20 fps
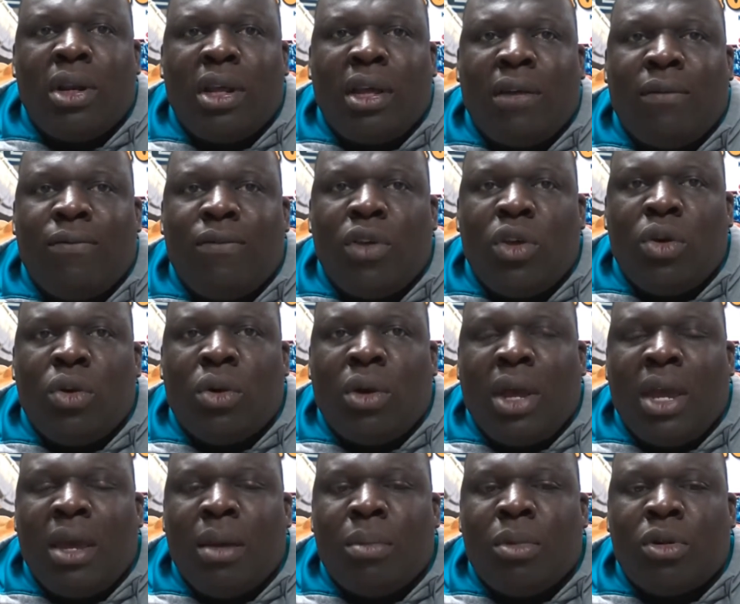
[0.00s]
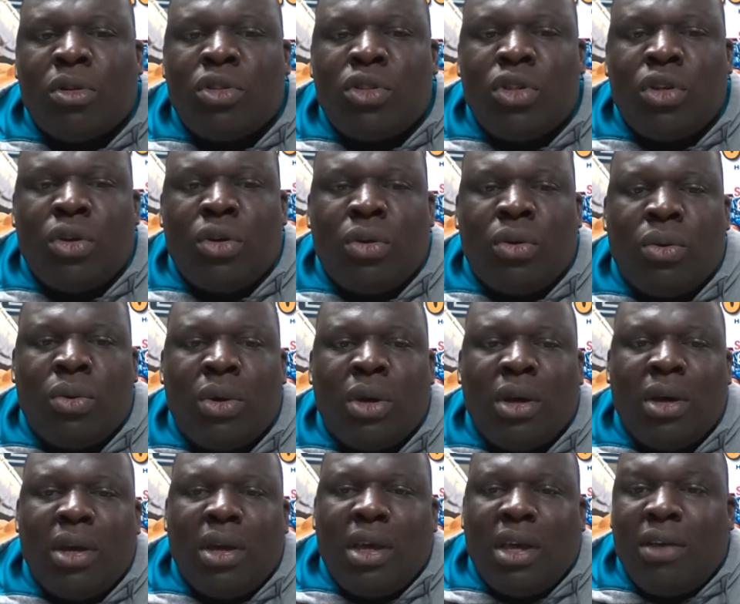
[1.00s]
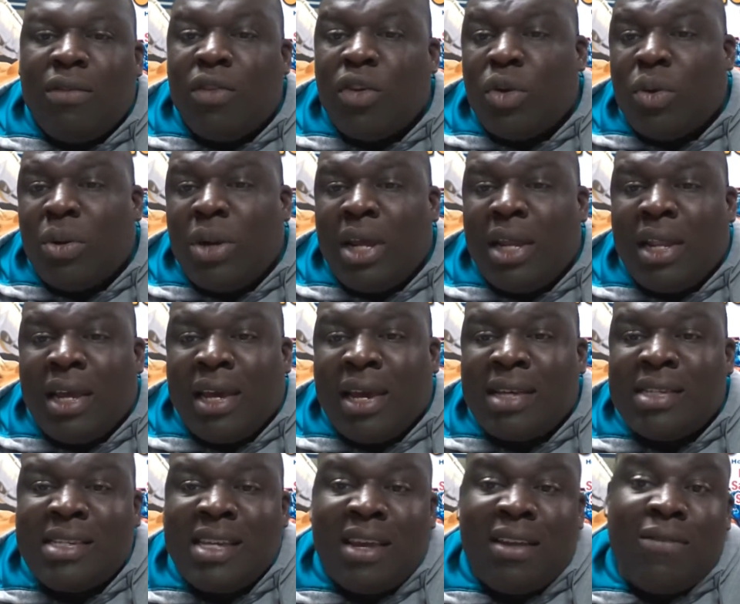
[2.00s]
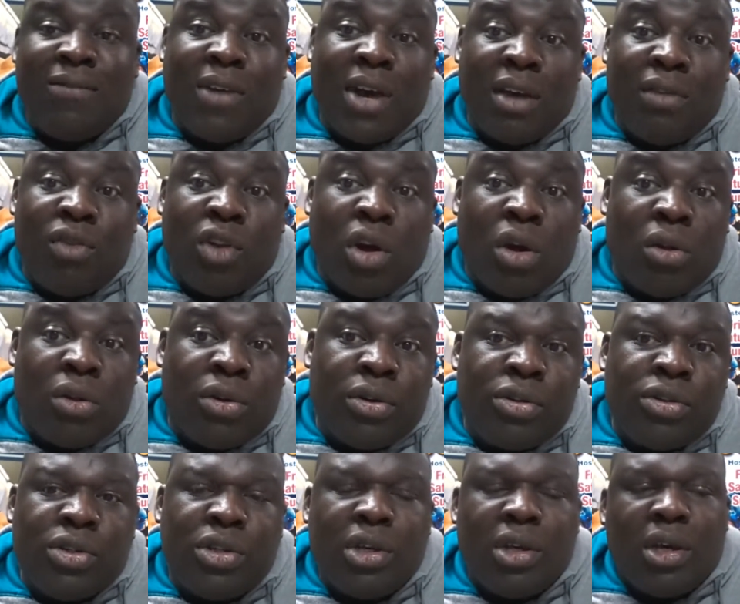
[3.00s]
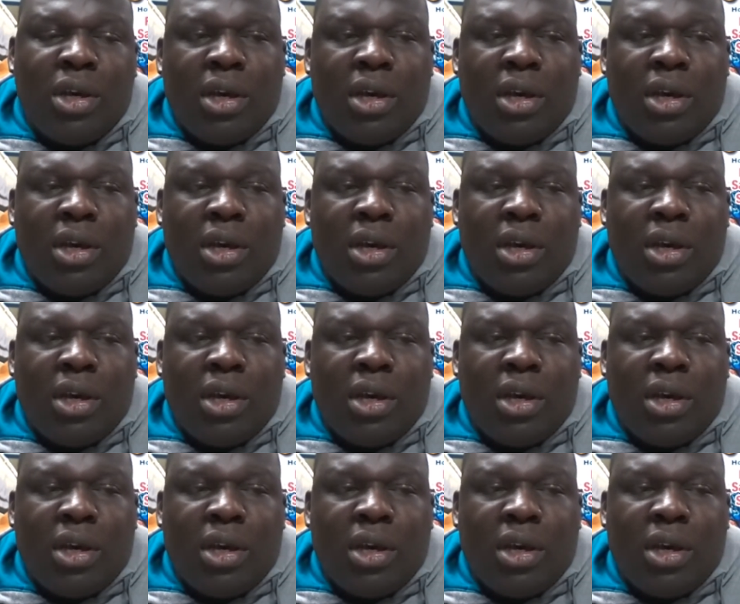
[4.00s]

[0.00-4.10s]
If you're able to even donate, like I said, $5,